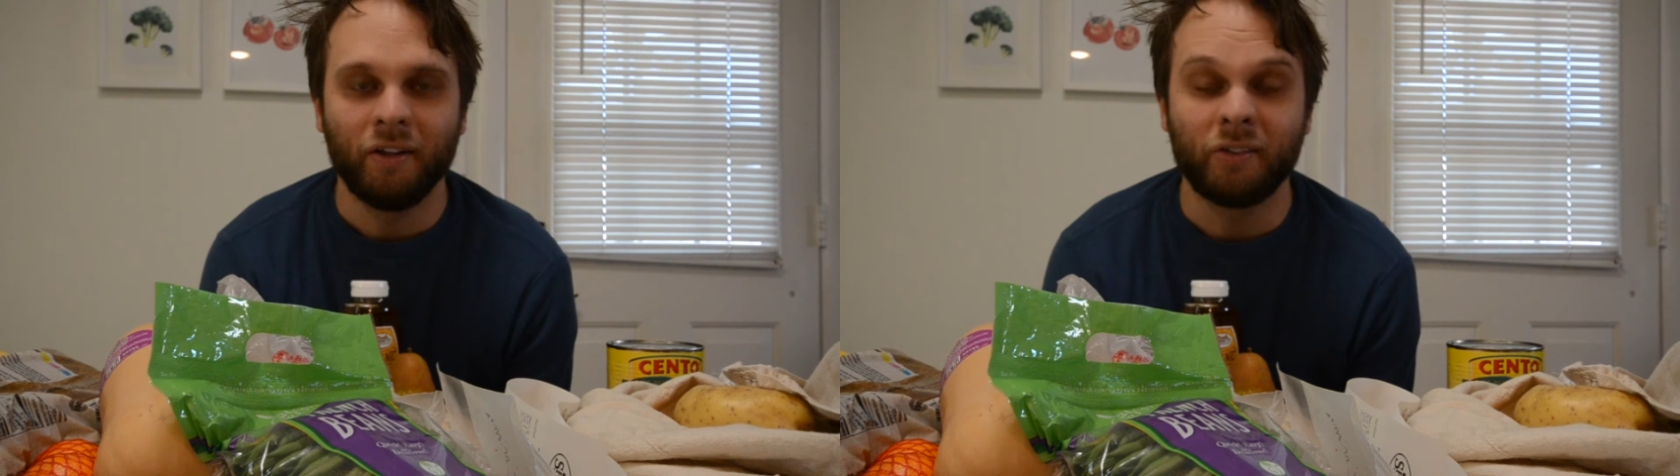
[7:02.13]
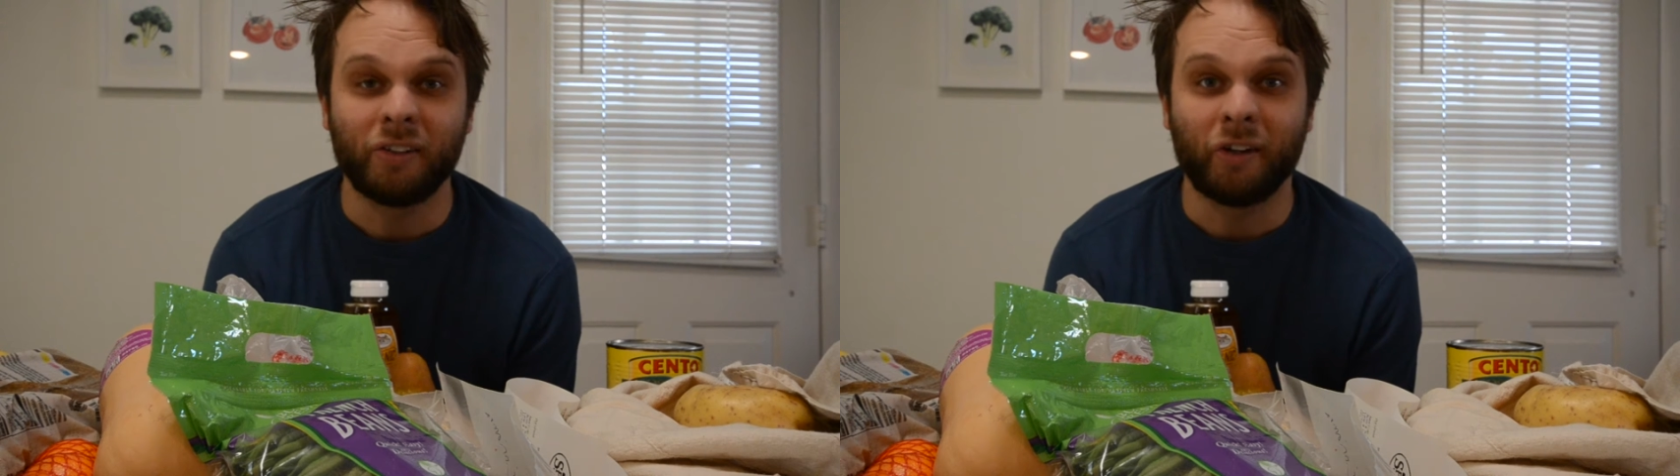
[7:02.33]

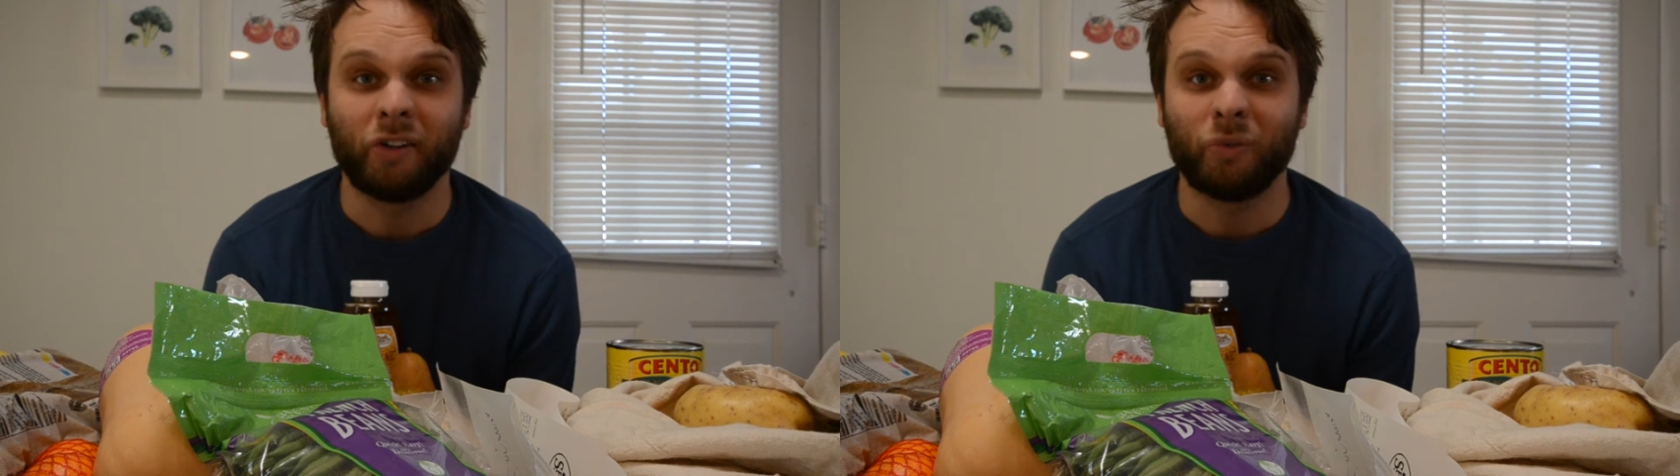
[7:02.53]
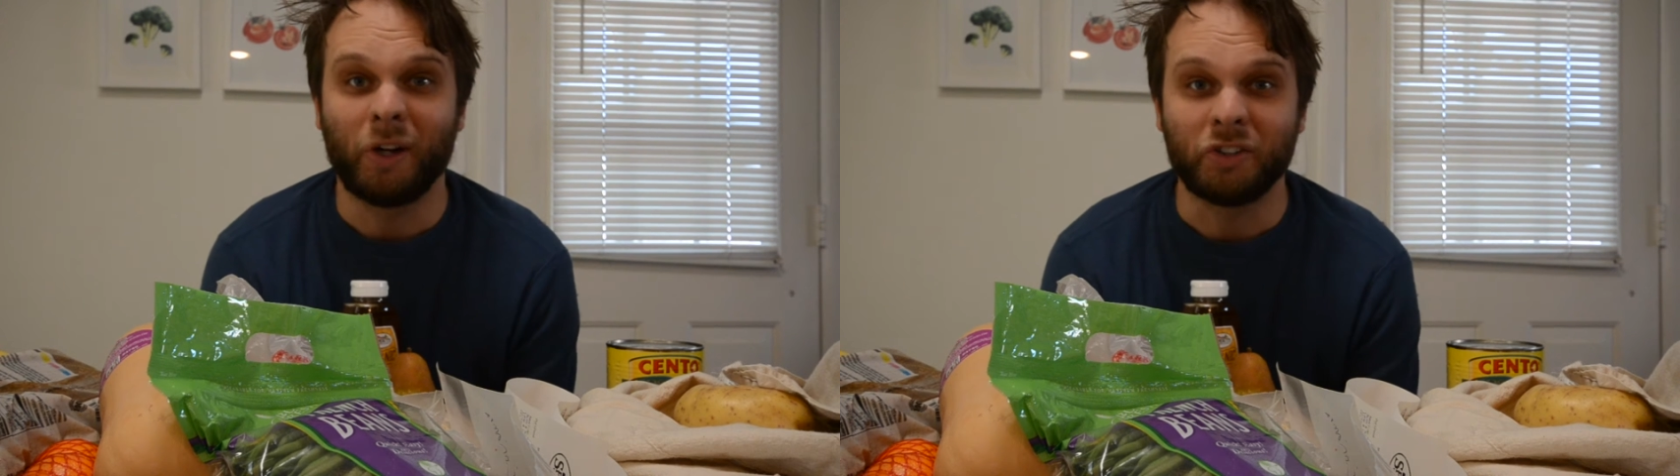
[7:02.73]

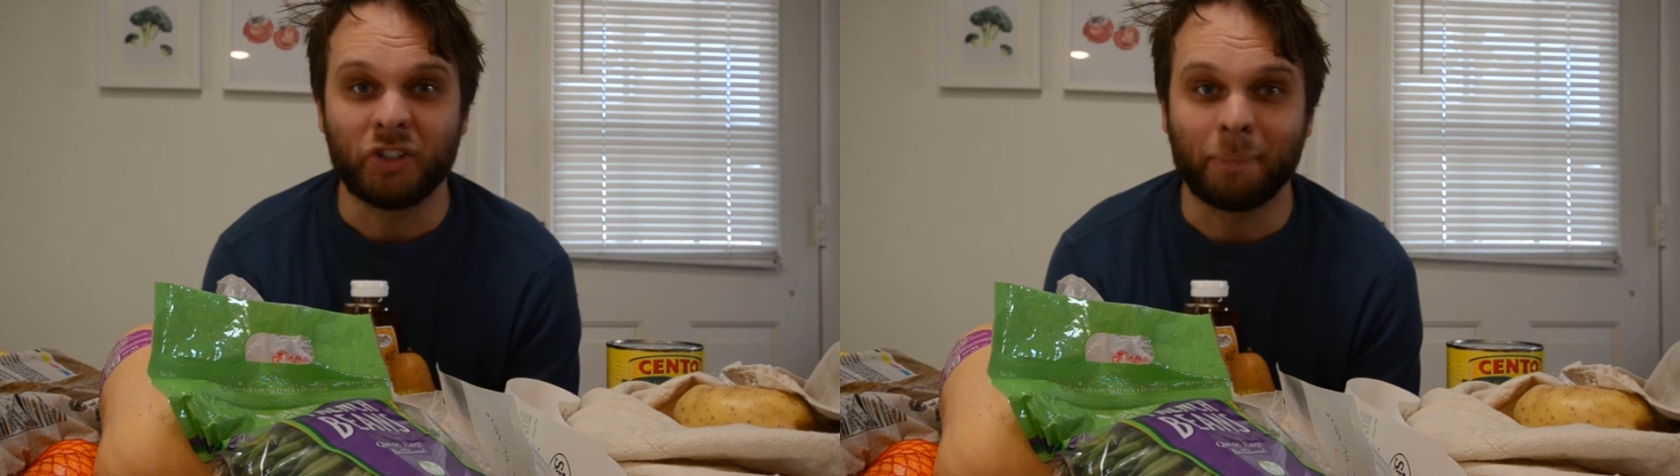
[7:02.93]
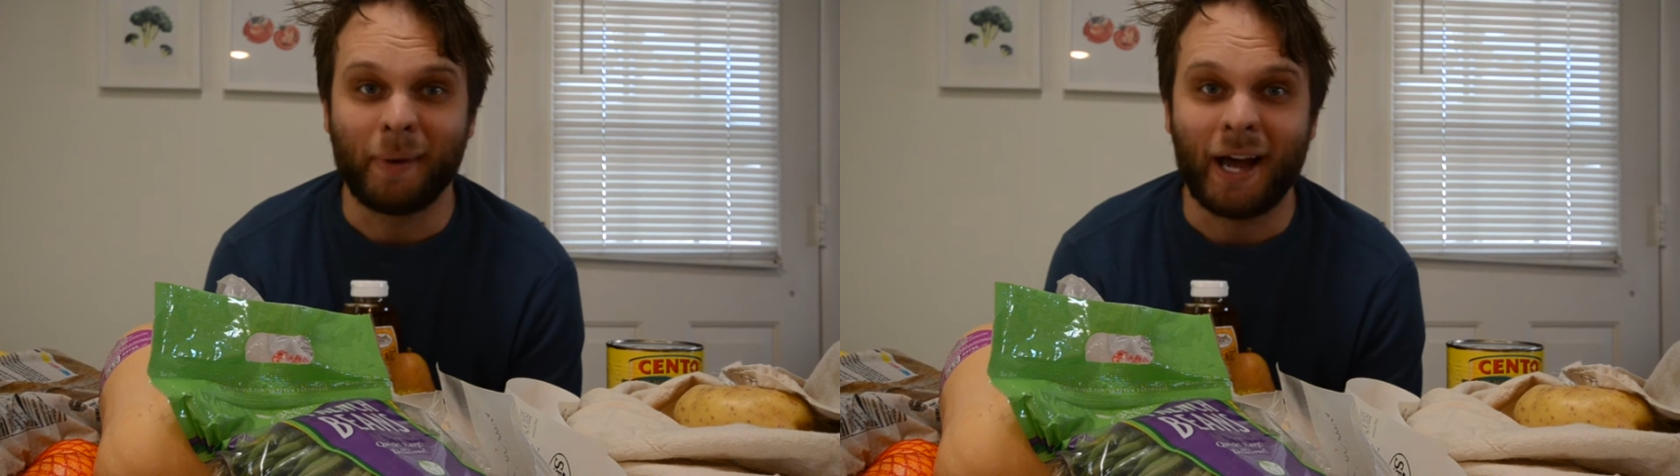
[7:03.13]
Sara's
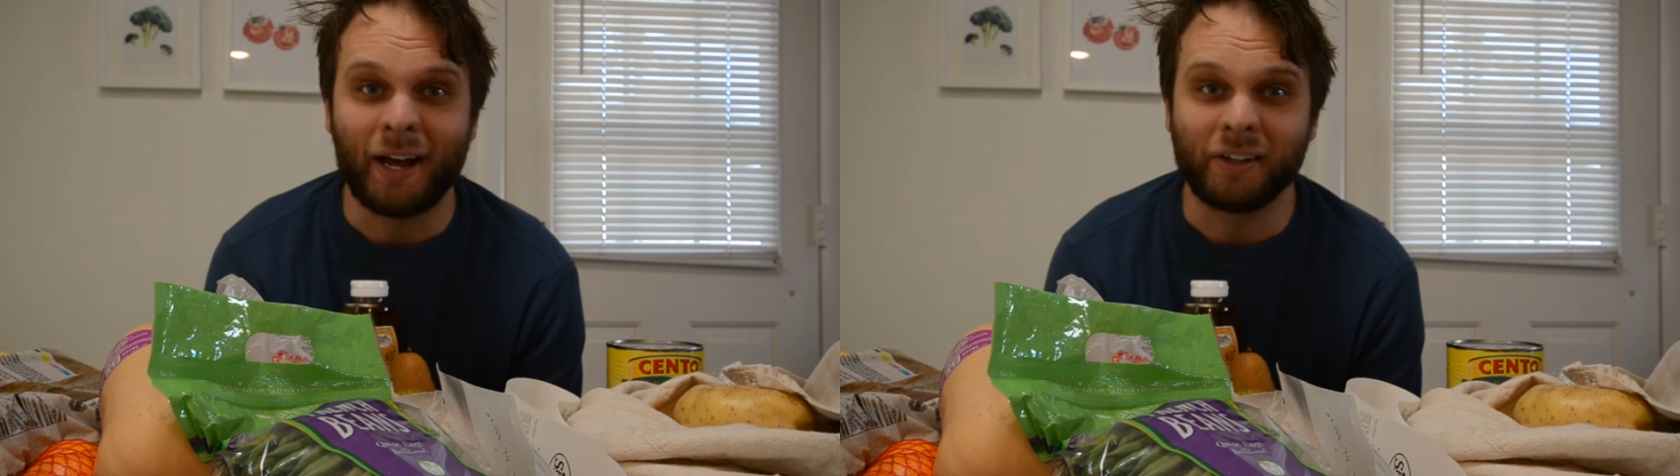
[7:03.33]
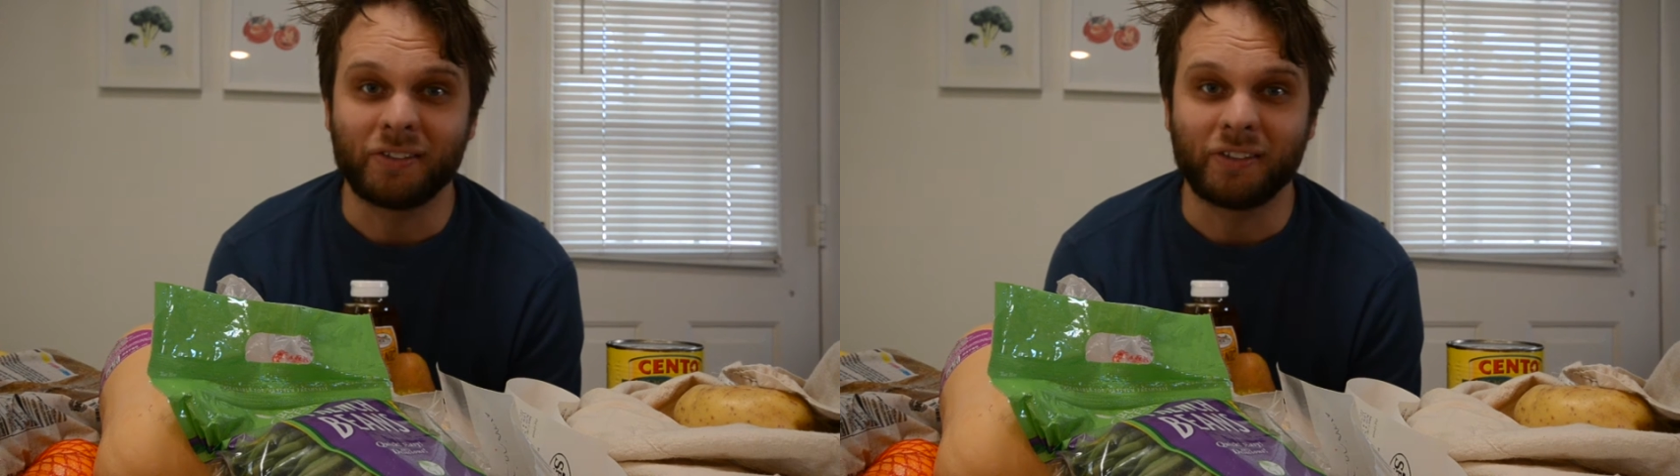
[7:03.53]
watching
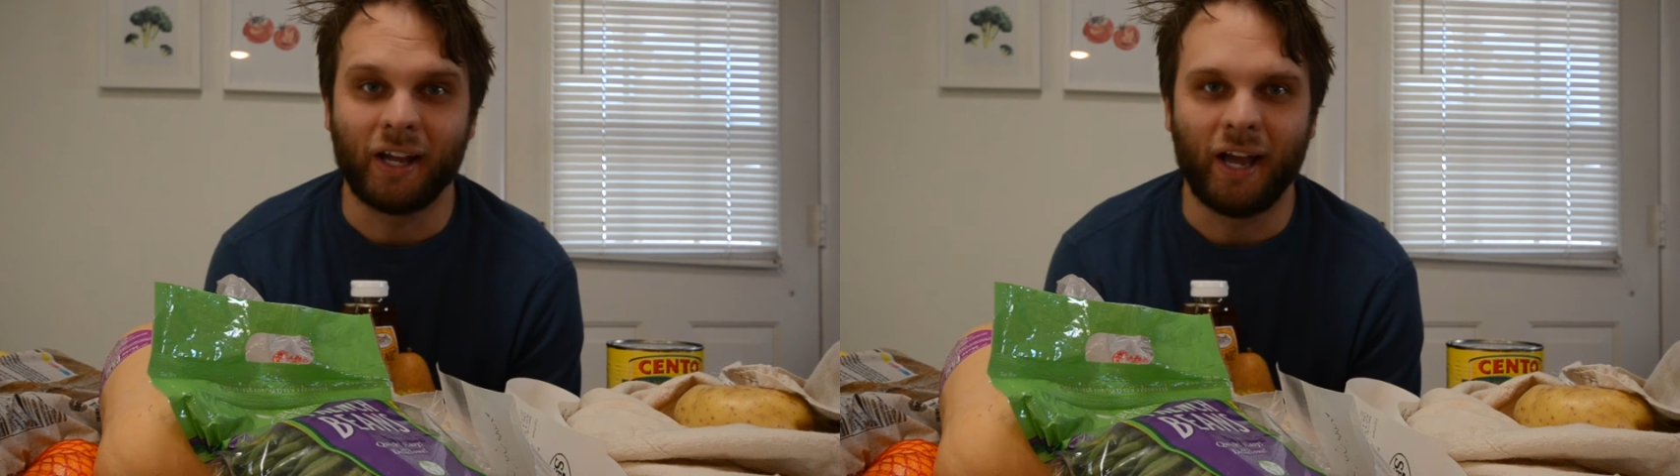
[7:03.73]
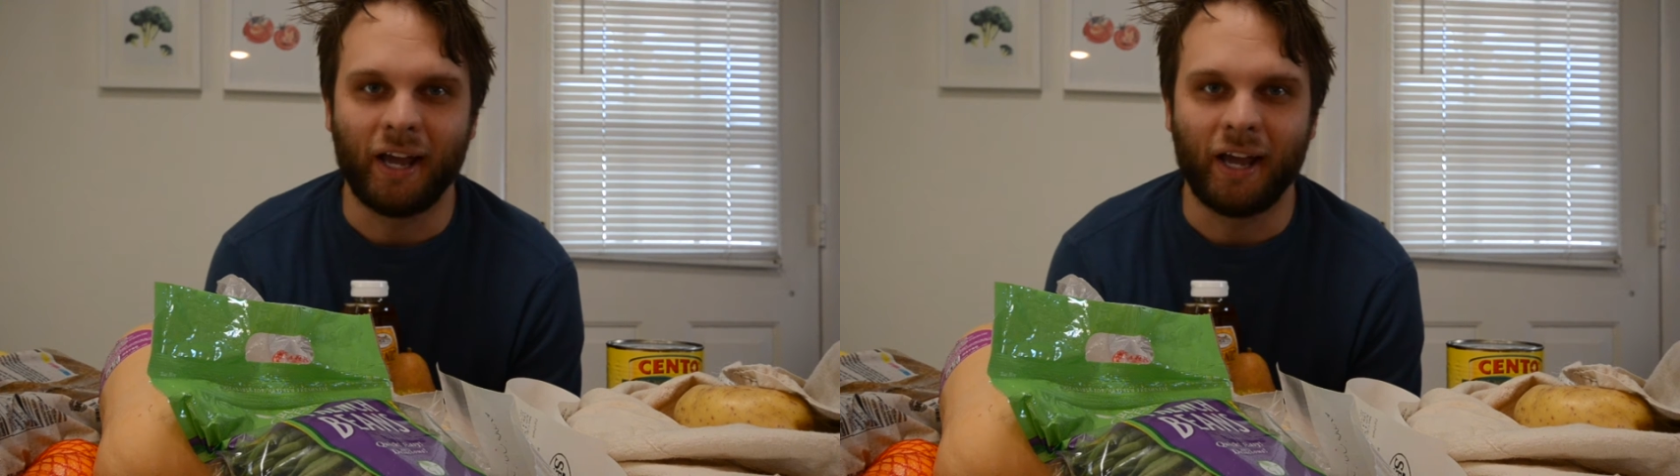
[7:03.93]
Max